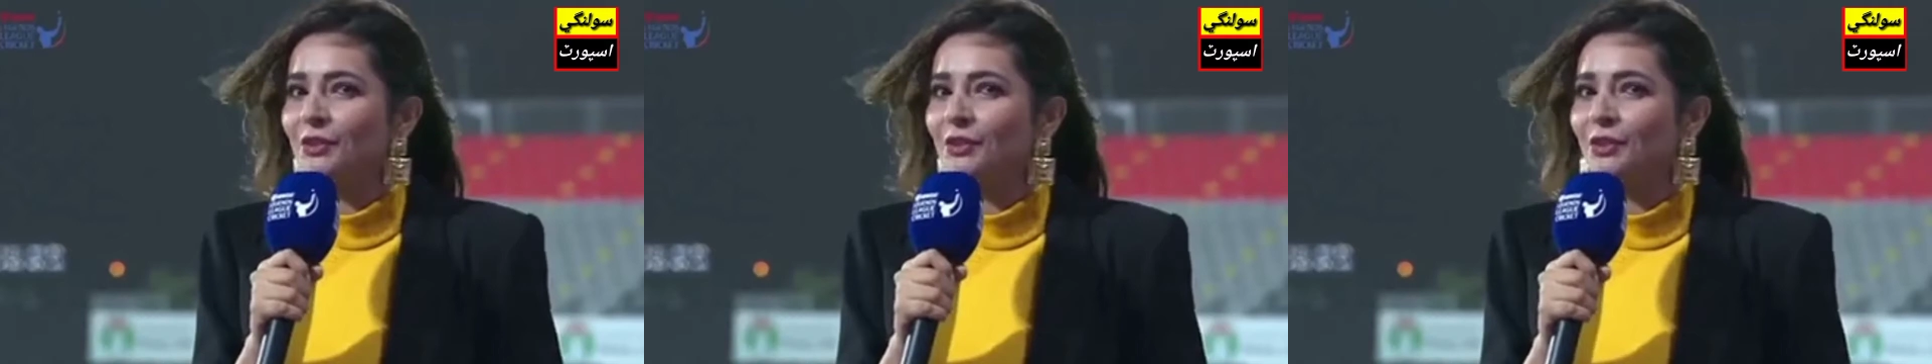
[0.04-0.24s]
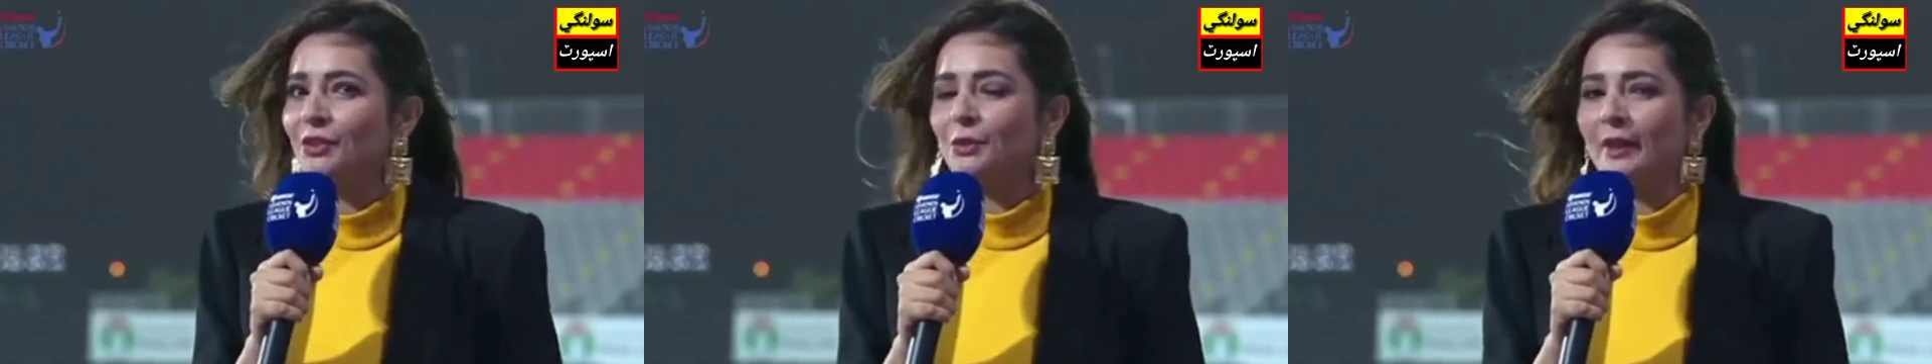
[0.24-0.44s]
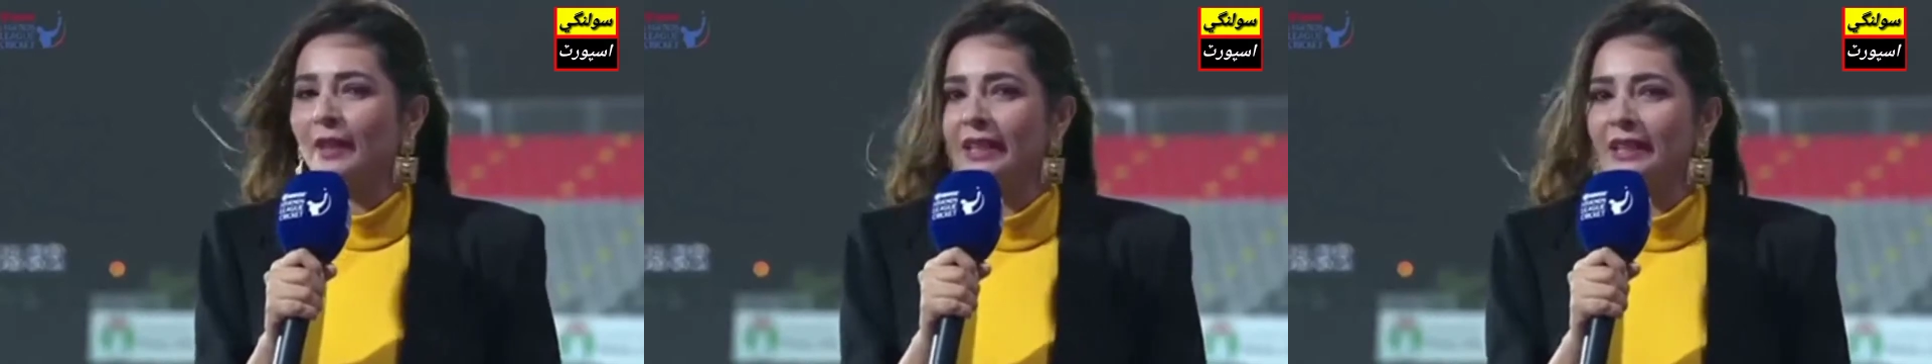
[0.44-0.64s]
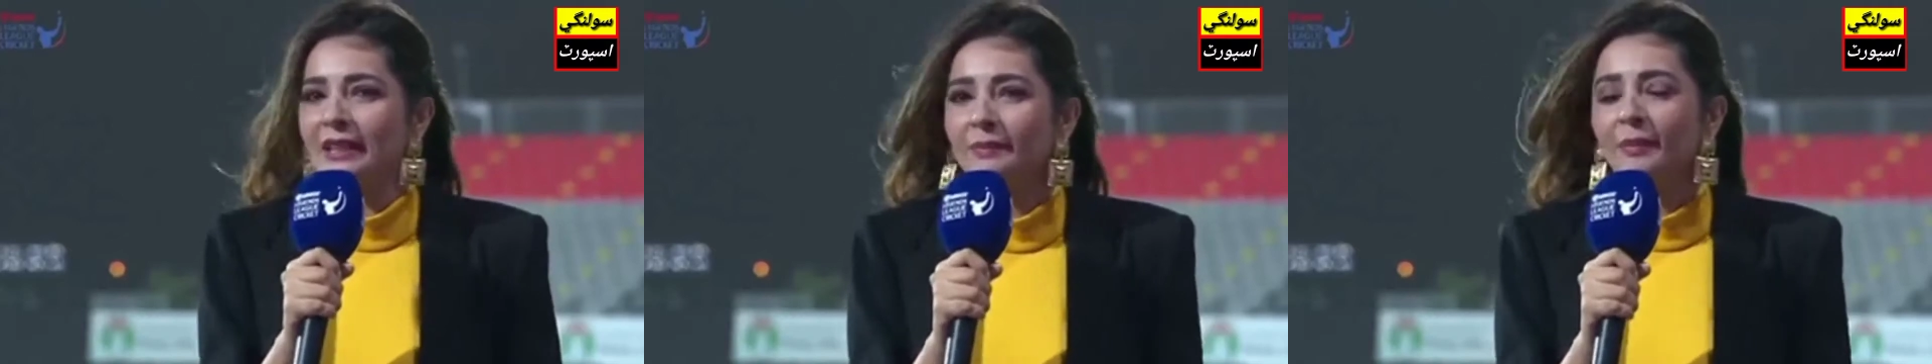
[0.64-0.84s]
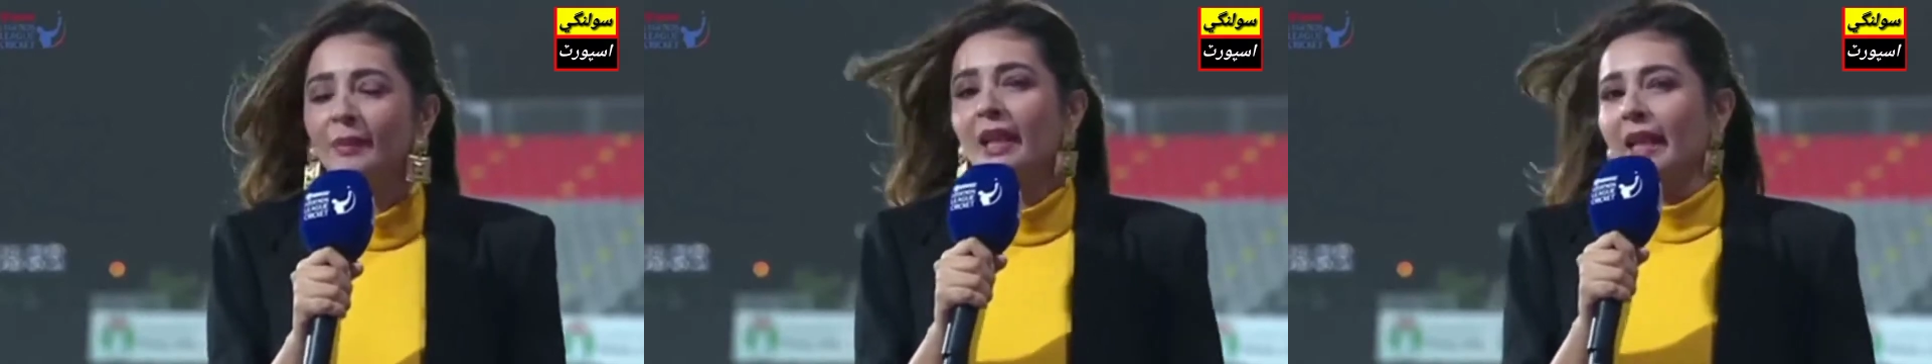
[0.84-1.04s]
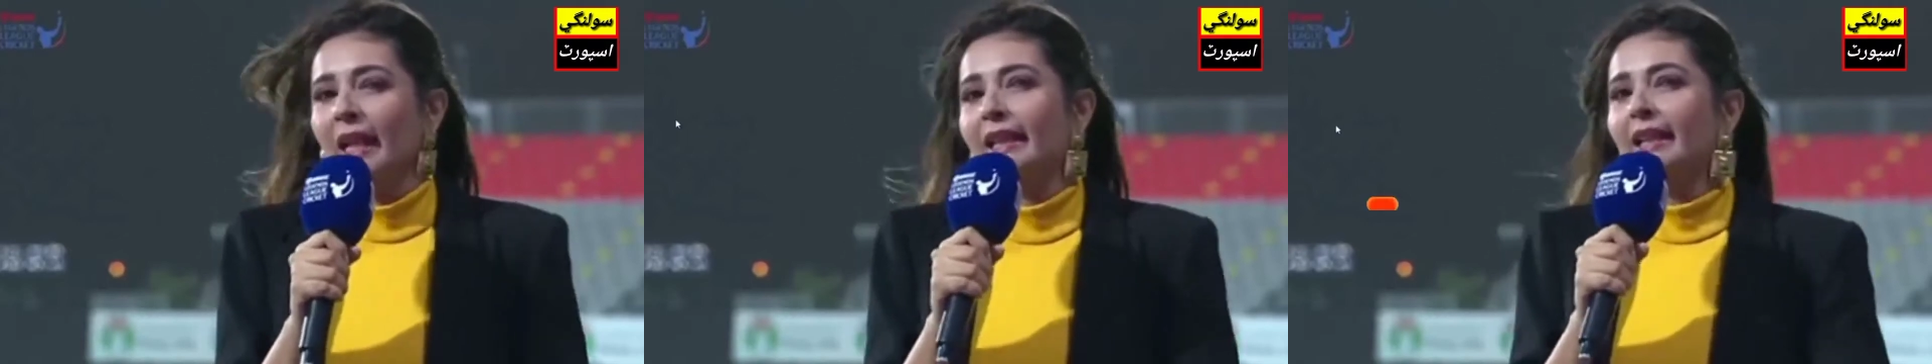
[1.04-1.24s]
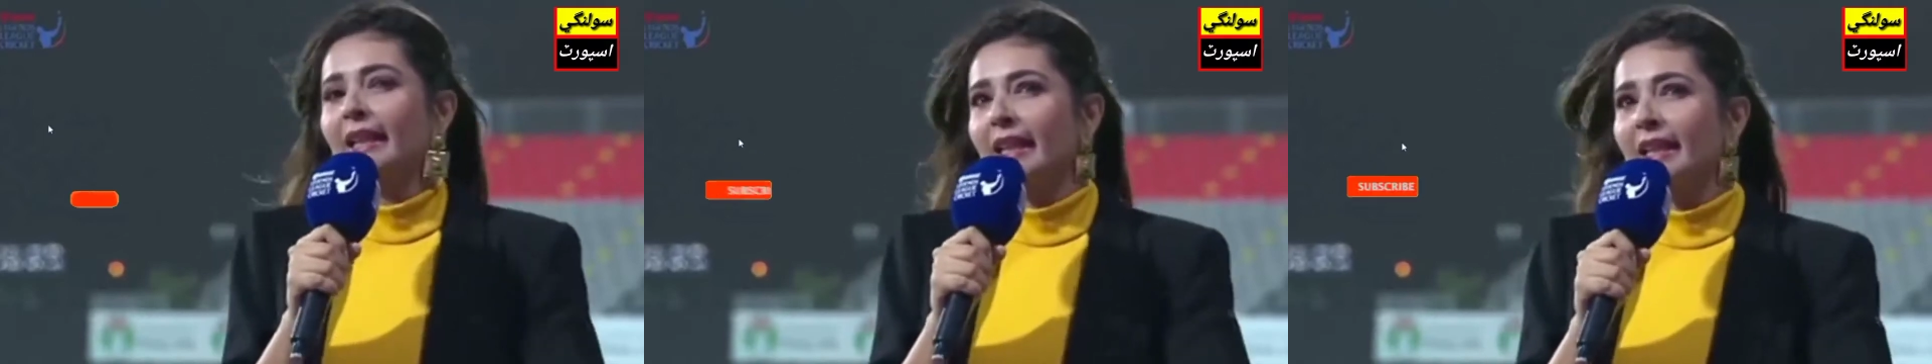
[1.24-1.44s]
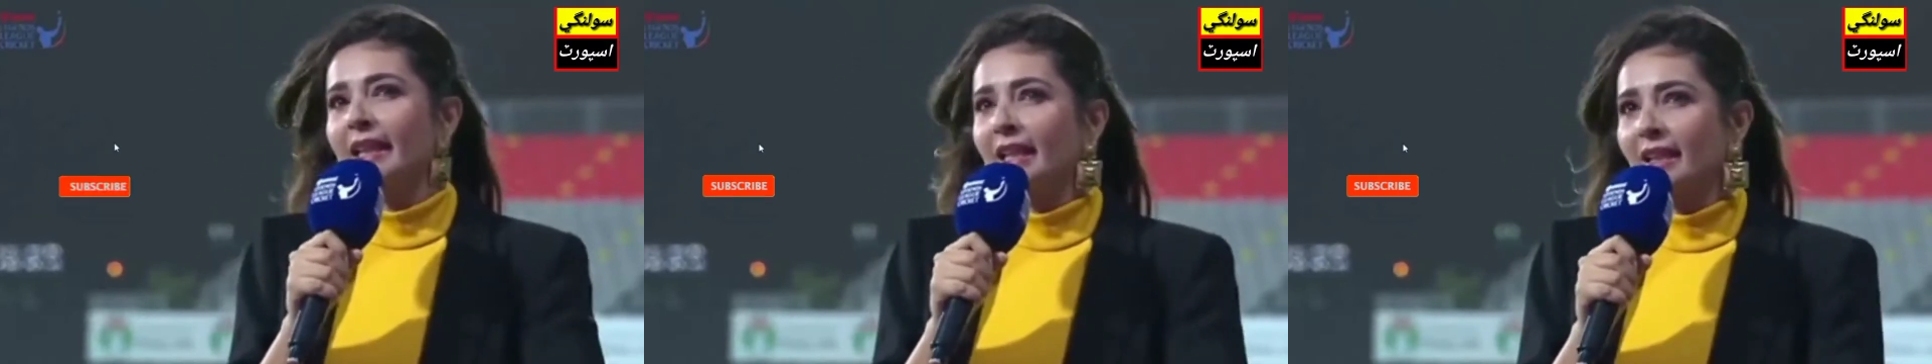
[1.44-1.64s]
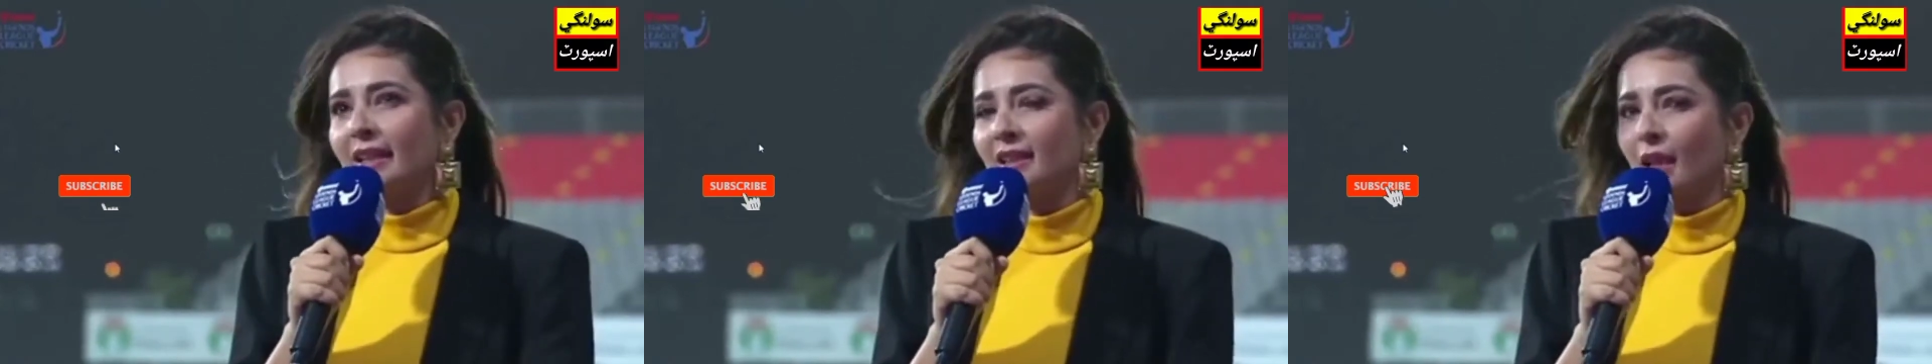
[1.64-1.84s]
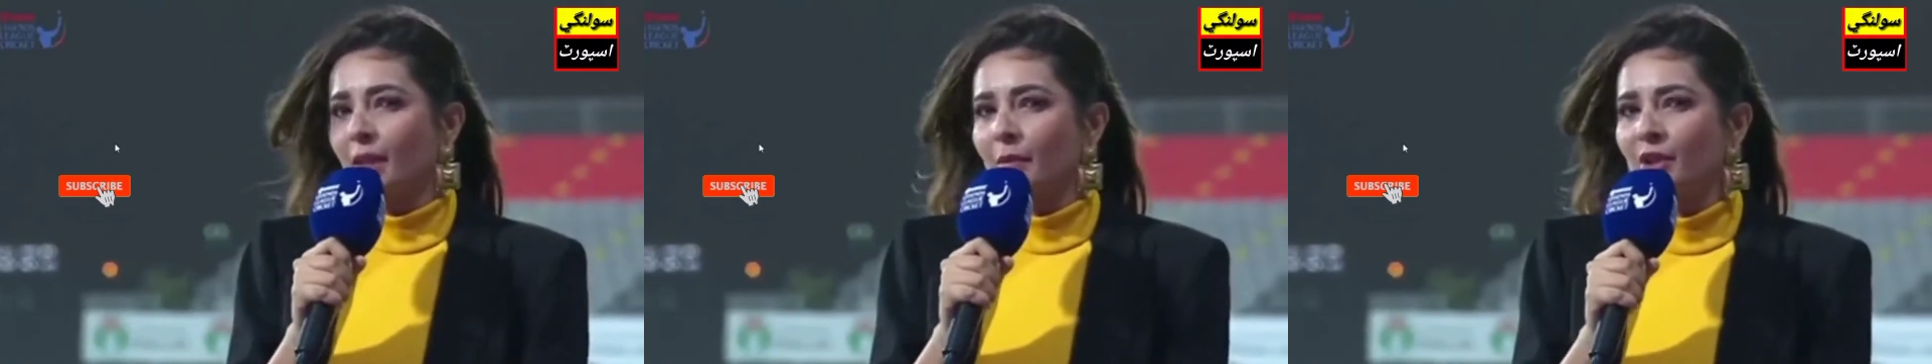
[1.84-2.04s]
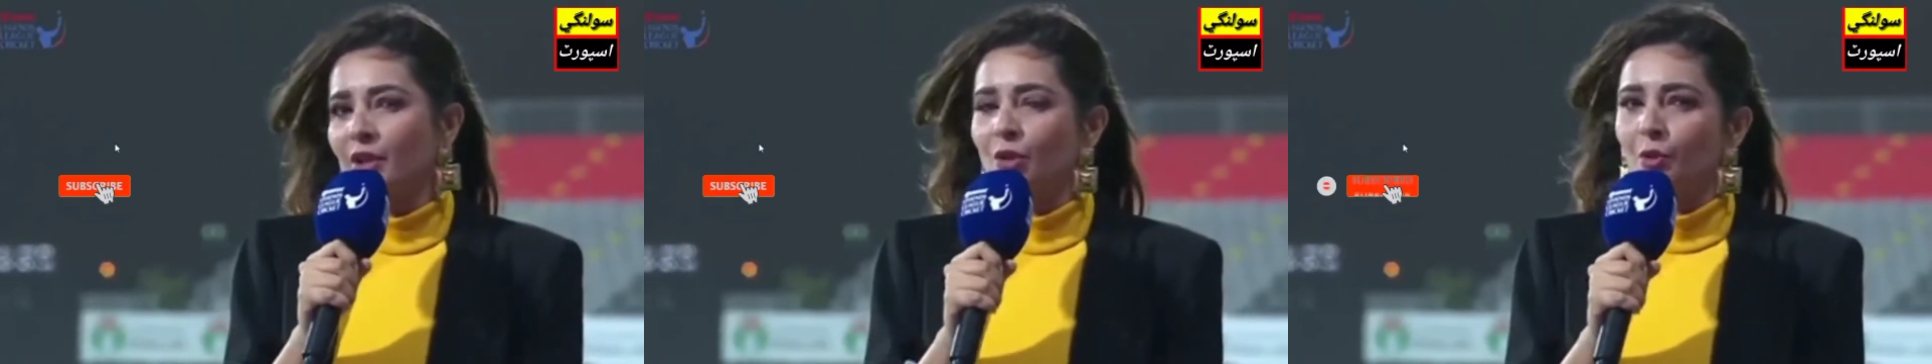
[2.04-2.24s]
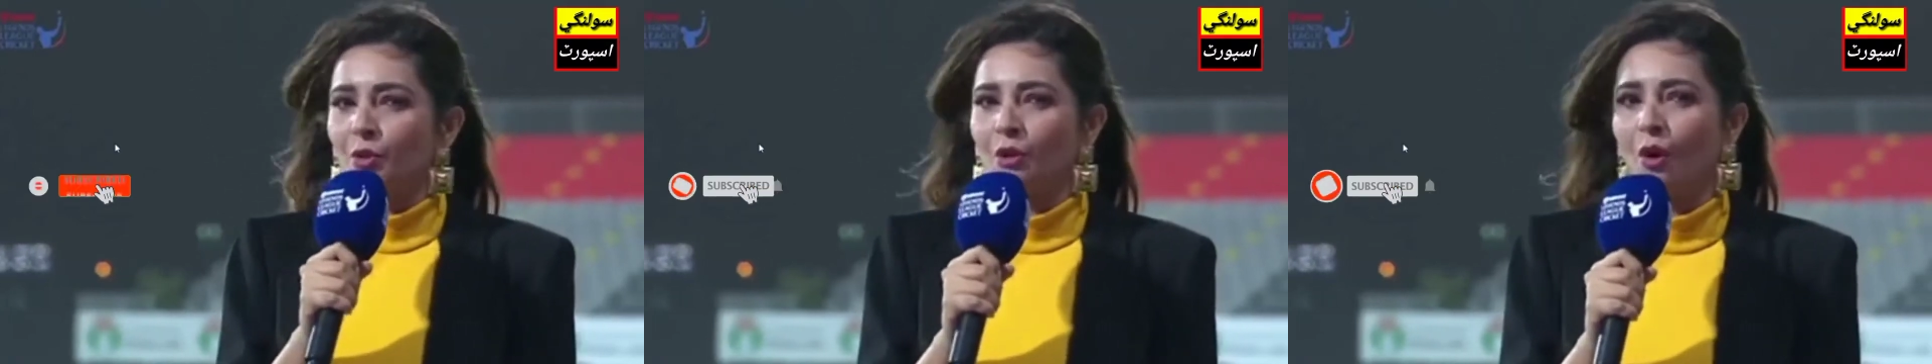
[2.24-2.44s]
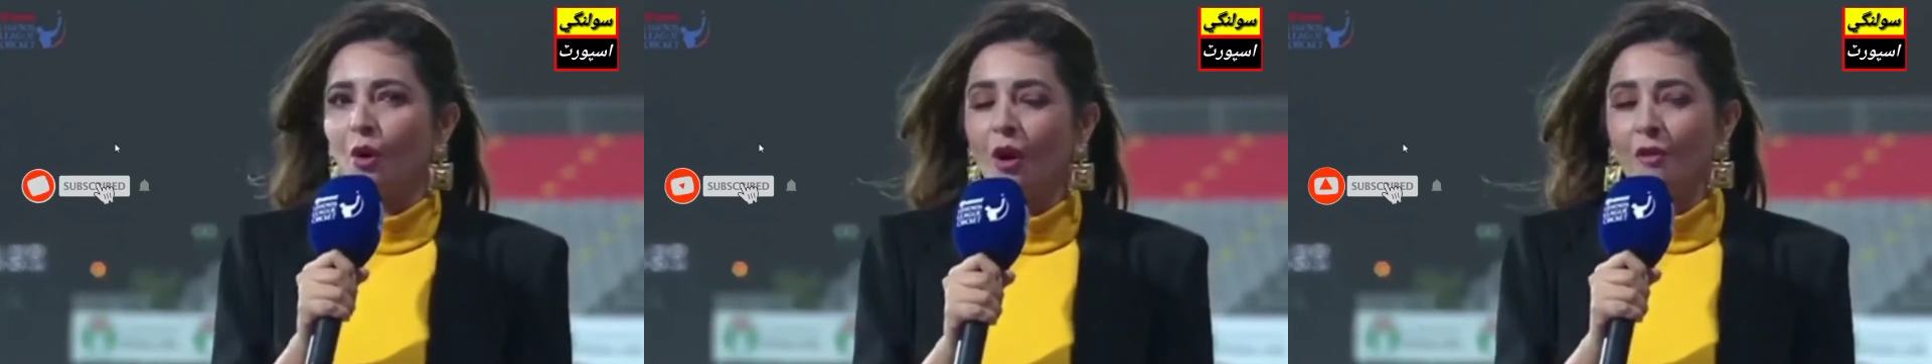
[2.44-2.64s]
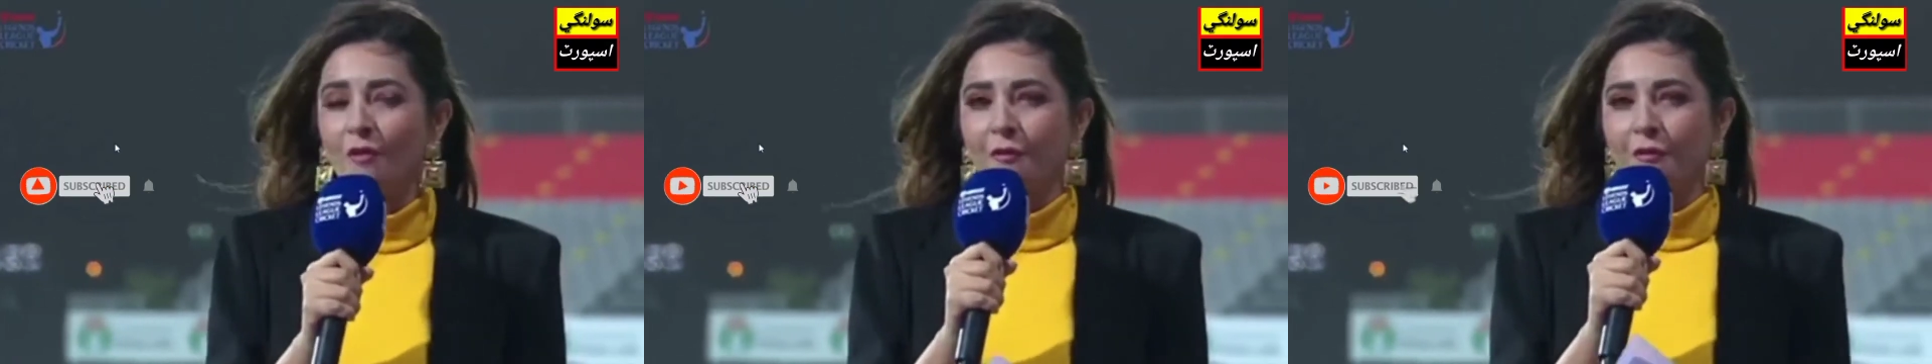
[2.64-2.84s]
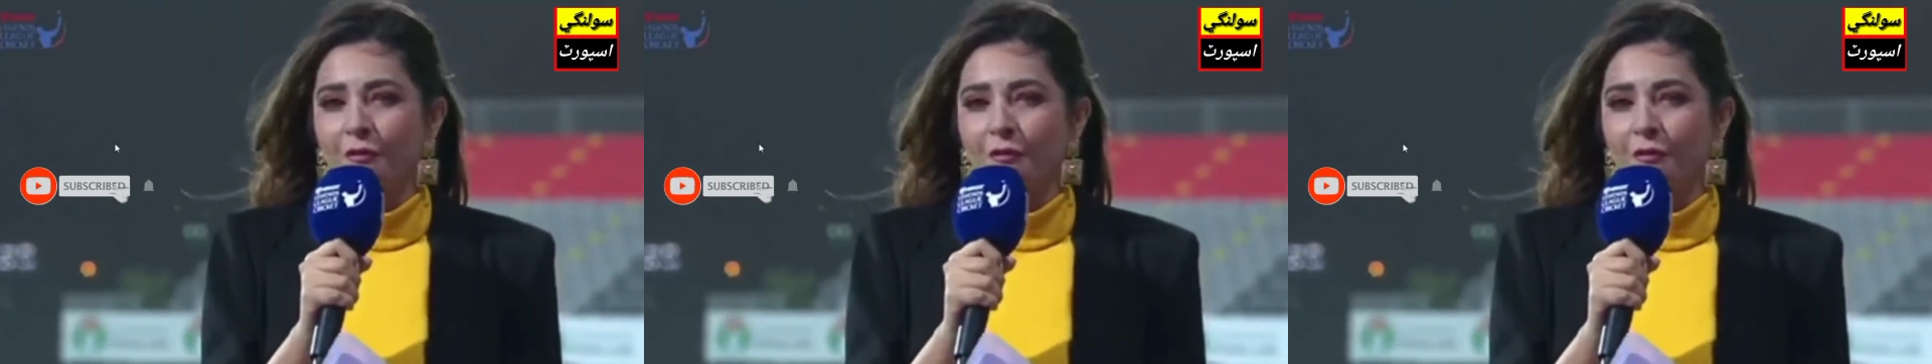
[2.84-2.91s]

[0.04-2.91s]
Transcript: over here, and he is someone you would call